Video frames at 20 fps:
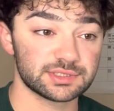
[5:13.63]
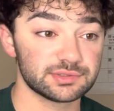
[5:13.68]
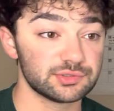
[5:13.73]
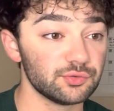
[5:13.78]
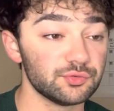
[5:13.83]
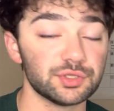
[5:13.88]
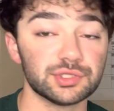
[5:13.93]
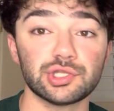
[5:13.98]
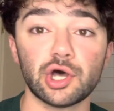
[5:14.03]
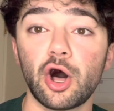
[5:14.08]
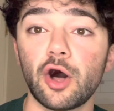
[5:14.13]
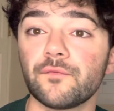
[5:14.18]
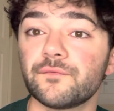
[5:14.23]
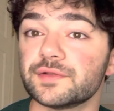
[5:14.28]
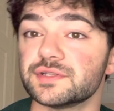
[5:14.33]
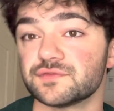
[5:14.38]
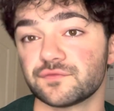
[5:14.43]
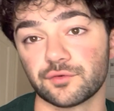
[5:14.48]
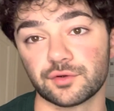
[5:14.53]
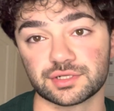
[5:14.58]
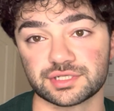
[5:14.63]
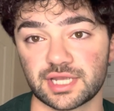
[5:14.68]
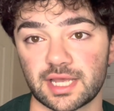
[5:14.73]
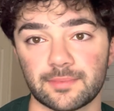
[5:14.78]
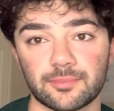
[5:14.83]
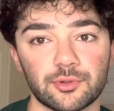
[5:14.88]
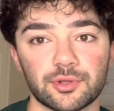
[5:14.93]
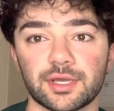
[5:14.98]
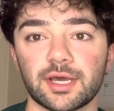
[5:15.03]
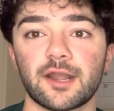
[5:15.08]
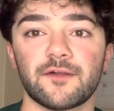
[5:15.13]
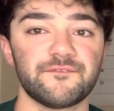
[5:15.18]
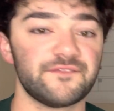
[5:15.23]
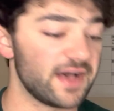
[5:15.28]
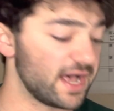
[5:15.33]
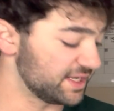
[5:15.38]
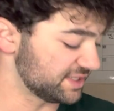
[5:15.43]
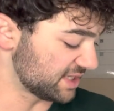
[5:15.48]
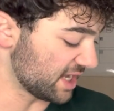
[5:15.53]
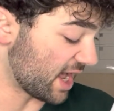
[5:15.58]
Do the Dolphins, for example. You got a
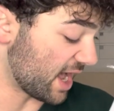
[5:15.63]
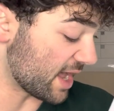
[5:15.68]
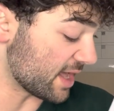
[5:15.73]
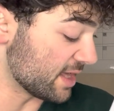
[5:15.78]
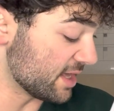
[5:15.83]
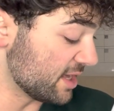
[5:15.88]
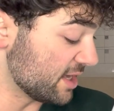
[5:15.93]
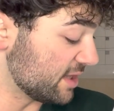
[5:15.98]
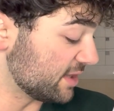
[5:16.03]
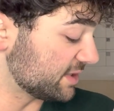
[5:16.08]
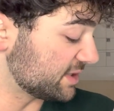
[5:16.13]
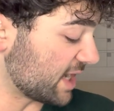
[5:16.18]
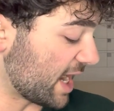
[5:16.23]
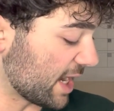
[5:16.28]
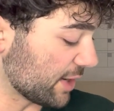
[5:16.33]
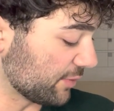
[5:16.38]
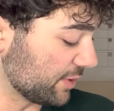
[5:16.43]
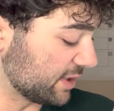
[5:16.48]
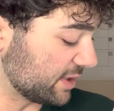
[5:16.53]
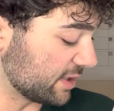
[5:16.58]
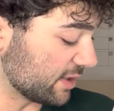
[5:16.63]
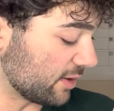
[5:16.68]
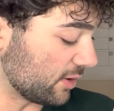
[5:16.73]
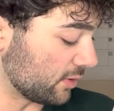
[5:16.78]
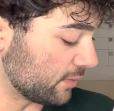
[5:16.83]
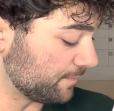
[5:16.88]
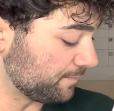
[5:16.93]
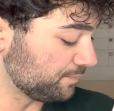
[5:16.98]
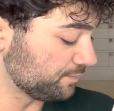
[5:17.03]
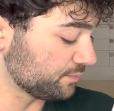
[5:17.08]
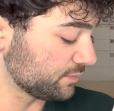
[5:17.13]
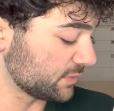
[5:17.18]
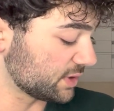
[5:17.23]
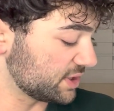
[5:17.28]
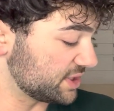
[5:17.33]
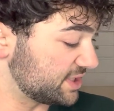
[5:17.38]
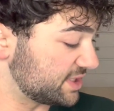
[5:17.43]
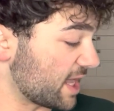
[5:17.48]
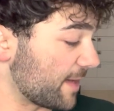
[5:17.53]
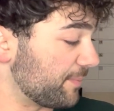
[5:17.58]
fast guy, Tyreek Hill,
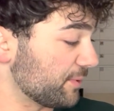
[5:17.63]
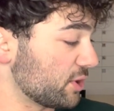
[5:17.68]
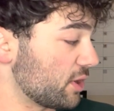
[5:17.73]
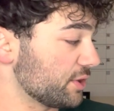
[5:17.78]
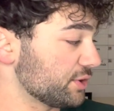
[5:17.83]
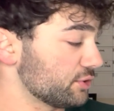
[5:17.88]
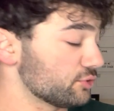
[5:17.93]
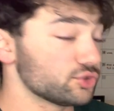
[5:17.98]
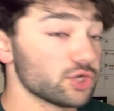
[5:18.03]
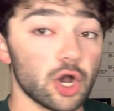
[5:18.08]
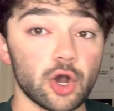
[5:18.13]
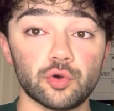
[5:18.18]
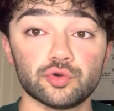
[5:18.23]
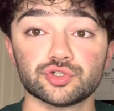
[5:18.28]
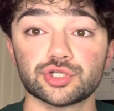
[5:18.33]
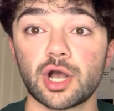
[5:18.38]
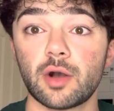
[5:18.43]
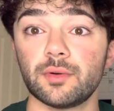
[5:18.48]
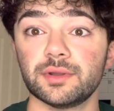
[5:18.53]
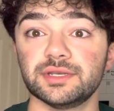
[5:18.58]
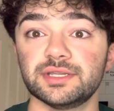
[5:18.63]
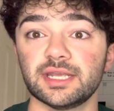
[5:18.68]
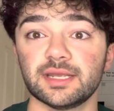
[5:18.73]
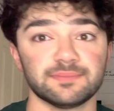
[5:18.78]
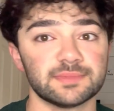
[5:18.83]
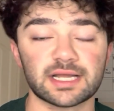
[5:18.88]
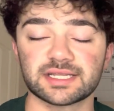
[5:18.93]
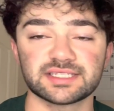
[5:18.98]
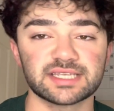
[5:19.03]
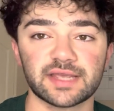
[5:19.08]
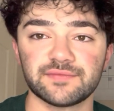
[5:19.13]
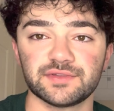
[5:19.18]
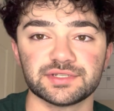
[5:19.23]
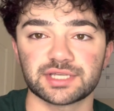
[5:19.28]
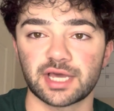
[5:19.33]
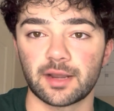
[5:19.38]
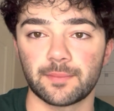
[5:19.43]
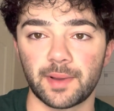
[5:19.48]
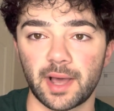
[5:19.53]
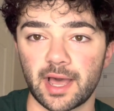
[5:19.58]
stepping on your toes going deep. That safety's
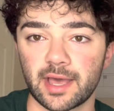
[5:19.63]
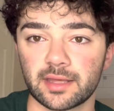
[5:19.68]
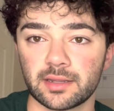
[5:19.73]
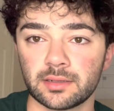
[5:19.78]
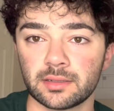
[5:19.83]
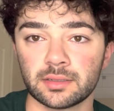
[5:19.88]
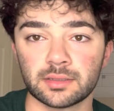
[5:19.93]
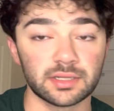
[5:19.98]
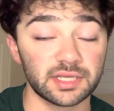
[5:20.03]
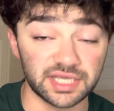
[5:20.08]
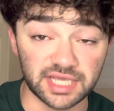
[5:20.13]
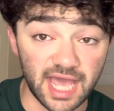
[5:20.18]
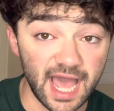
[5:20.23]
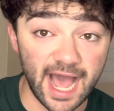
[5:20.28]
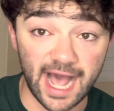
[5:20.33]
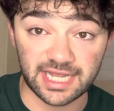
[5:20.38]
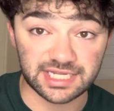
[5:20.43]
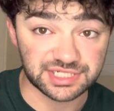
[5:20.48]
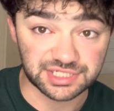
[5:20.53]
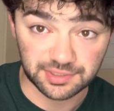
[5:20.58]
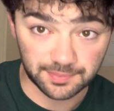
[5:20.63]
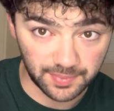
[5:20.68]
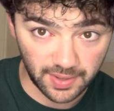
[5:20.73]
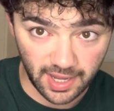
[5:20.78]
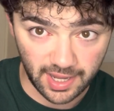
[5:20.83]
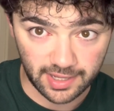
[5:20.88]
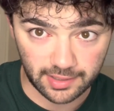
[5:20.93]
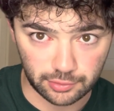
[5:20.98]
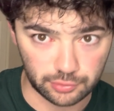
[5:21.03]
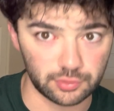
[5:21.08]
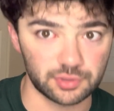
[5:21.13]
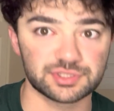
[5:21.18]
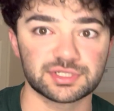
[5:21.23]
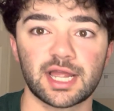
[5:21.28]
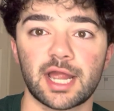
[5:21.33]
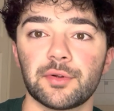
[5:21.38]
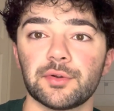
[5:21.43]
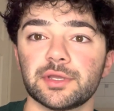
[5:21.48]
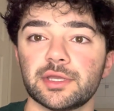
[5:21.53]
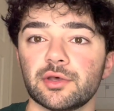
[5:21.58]
got to buy it. He has to buy it, or else
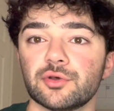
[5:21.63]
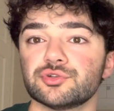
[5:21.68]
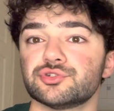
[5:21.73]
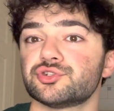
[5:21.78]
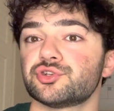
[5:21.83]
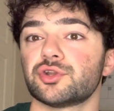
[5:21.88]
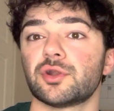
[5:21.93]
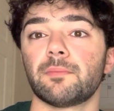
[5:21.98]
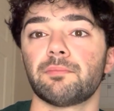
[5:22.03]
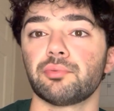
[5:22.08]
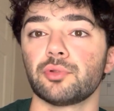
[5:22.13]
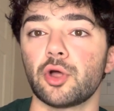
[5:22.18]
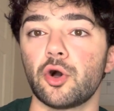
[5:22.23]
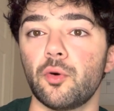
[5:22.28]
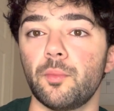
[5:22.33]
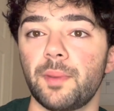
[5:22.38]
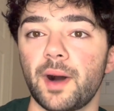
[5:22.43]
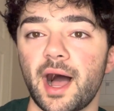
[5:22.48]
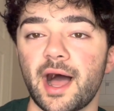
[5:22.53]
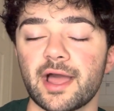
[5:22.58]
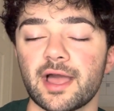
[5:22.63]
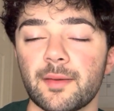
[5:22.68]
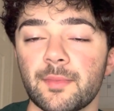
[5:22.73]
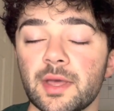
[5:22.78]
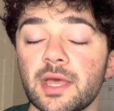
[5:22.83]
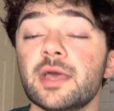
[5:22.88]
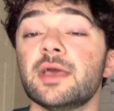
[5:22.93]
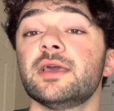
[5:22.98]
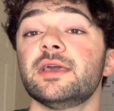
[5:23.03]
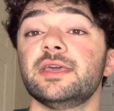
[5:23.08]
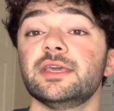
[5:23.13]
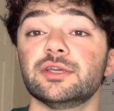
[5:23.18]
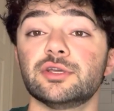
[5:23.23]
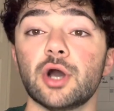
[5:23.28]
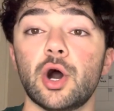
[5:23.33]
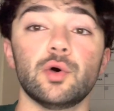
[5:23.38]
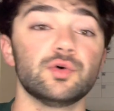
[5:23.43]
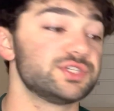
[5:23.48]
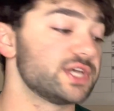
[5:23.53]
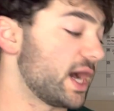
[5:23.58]
Tyreek Hill is just going to blow by him. He
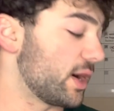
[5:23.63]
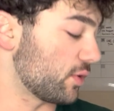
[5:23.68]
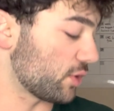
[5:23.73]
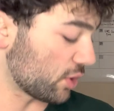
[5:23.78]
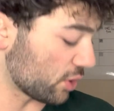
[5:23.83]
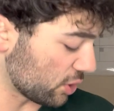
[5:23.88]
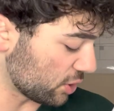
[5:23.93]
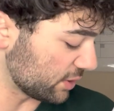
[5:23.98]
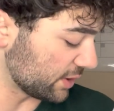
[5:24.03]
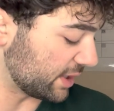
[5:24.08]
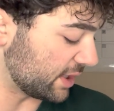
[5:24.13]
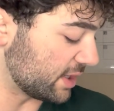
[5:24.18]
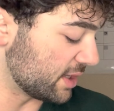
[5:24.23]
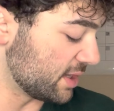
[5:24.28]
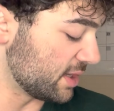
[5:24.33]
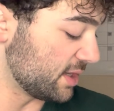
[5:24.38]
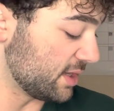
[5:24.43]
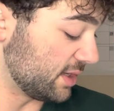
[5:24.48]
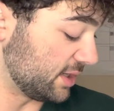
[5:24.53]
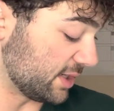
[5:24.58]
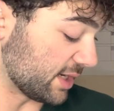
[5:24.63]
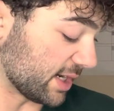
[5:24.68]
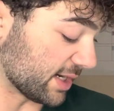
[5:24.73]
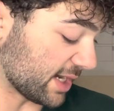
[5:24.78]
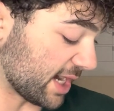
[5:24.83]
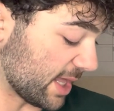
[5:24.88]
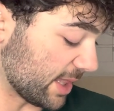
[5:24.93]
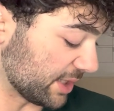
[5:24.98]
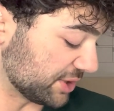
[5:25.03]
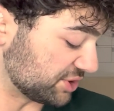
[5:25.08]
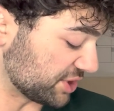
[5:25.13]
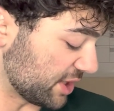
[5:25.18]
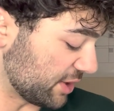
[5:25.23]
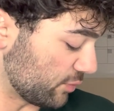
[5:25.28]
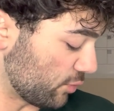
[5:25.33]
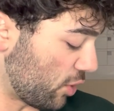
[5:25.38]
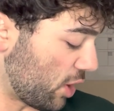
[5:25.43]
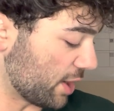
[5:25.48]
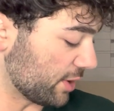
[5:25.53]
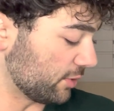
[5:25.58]
goes out early. You got a guy like
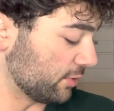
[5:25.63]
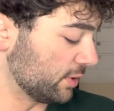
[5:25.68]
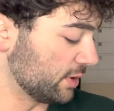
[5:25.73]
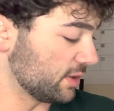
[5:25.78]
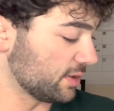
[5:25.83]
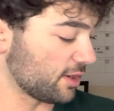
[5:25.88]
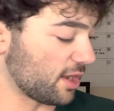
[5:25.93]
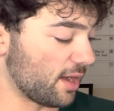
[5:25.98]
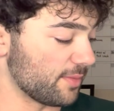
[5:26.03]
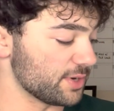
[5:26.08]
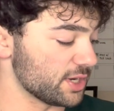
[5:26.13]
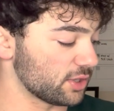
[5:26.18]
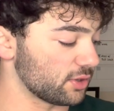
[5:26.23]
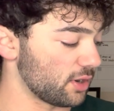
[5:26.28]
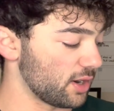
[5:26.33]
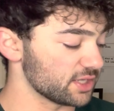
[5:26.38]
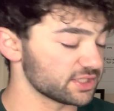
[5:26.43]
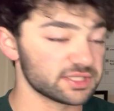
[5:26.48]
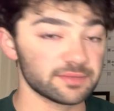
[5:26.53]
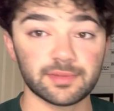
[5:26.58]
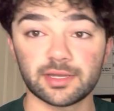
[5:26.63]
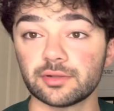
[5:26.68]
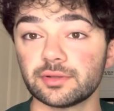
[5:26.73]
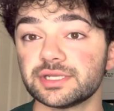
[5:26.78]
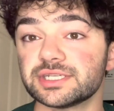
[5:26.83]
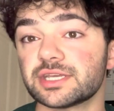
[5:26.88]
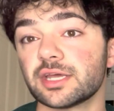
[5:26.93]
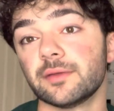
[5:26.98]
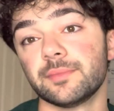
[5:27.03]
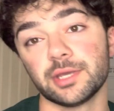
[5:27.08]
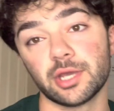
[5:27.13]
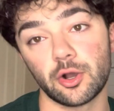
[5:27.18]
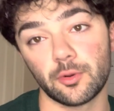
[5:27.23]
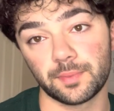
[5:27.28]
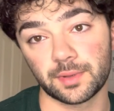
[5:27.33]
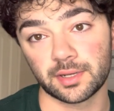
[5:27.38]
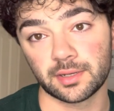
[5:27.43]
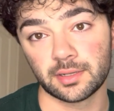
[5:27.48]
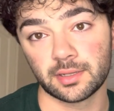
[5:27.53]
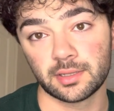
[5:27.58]
Jalen Waddle coming across the middle. He's going to be
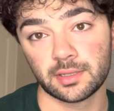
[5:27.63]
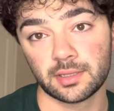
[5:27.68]
open.